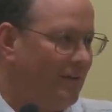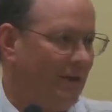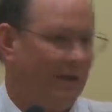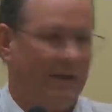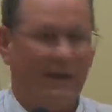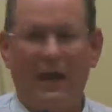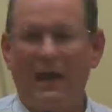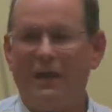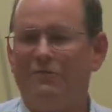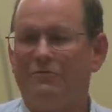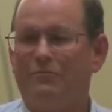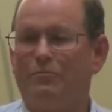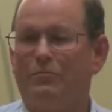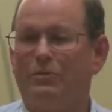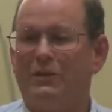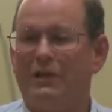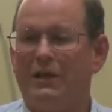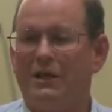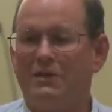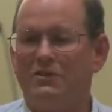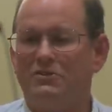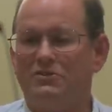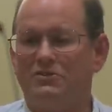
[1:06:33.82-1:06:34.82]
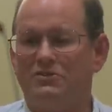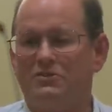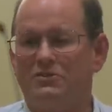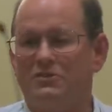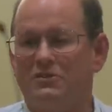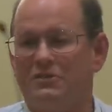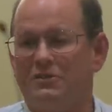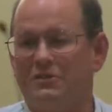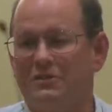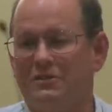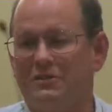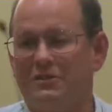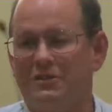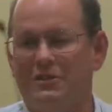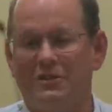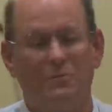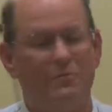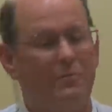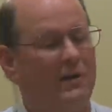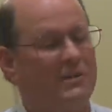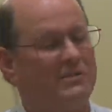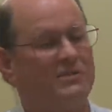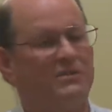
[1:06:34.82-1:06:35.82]
And I've pledged to the
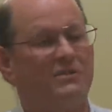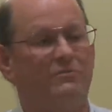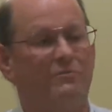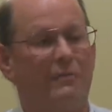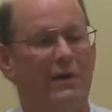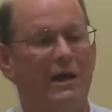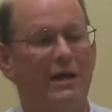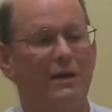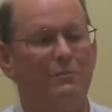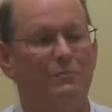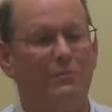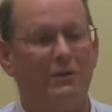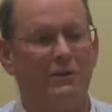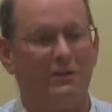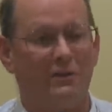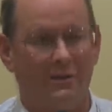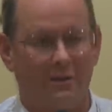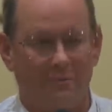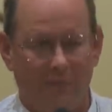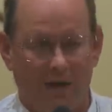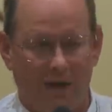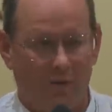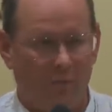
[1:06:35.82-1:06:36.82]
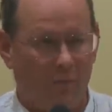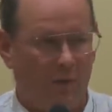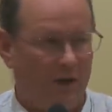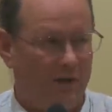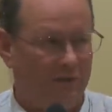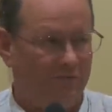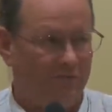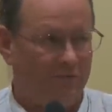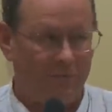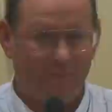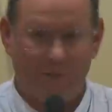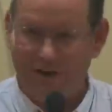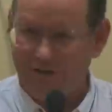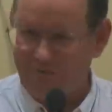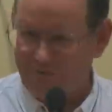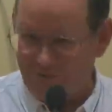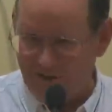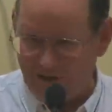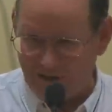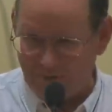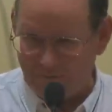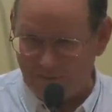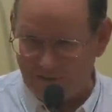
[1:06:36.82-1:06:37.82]
best of my ability, my wife and my
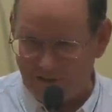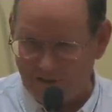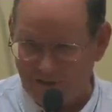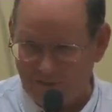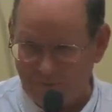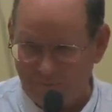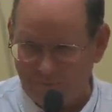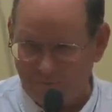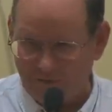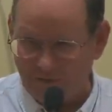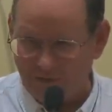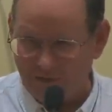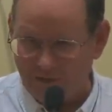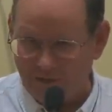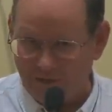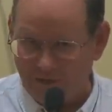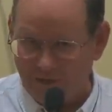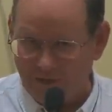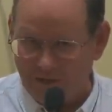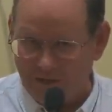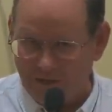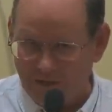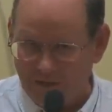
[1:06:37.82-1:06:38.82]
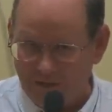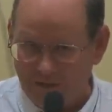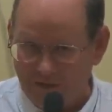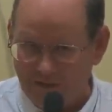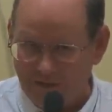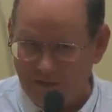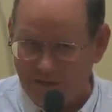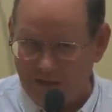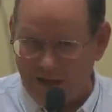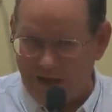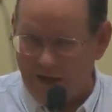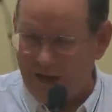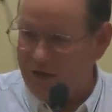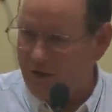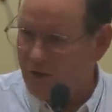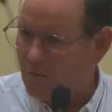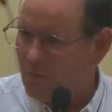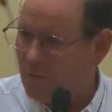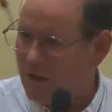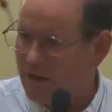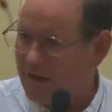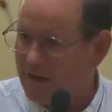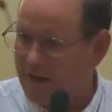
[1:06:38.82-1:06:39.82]
family, that I
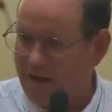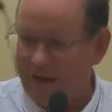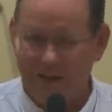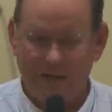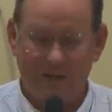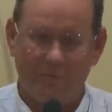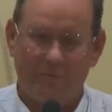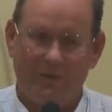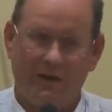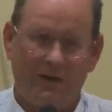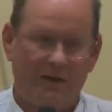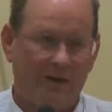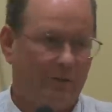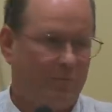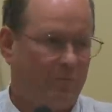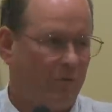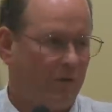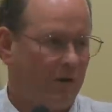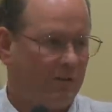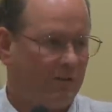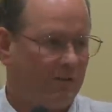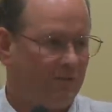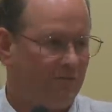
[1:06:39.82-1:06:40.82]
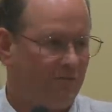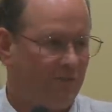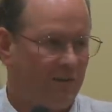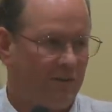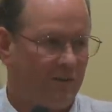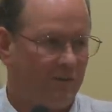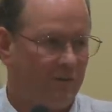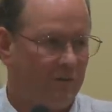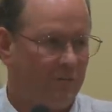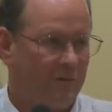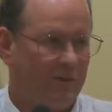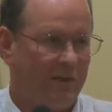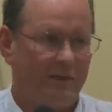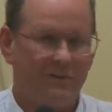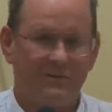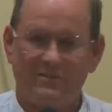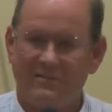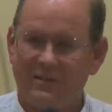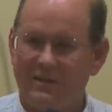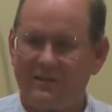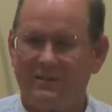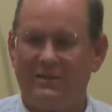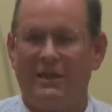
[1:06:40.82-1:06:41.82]
don't want anybody to point the finger at me and
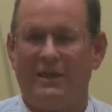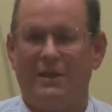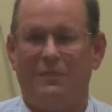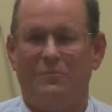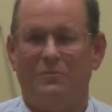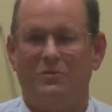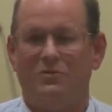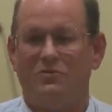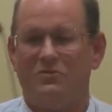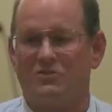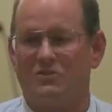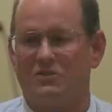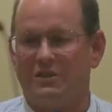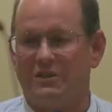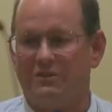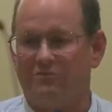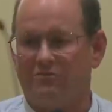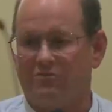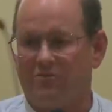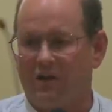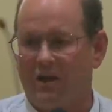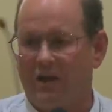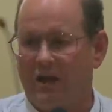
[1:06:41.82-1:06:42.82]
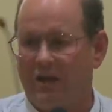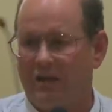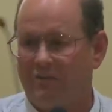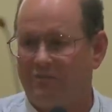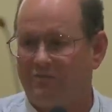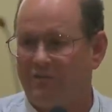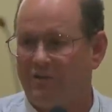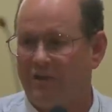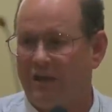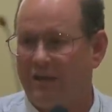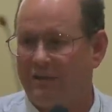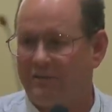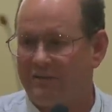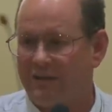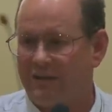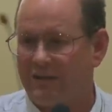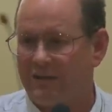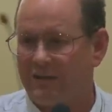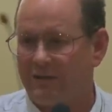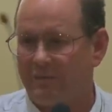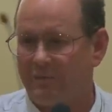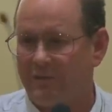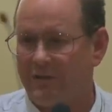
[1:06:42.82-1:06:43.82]
say, damn you, Steve Ray, for not
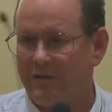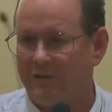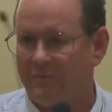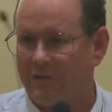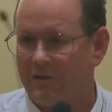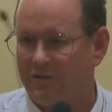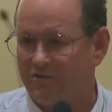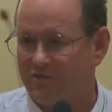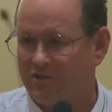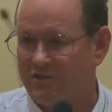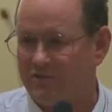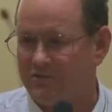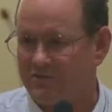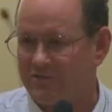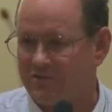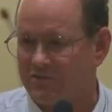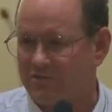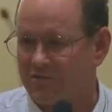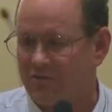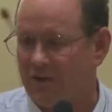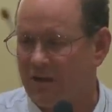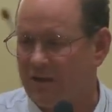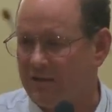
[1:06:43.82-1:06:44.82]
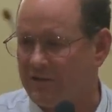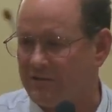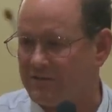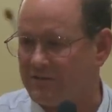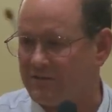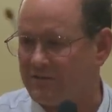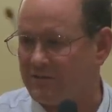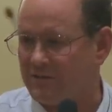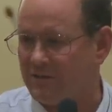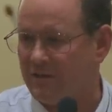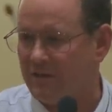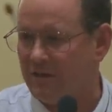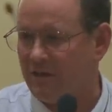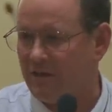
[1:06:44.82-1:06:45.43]
telling me about Jesus Christ.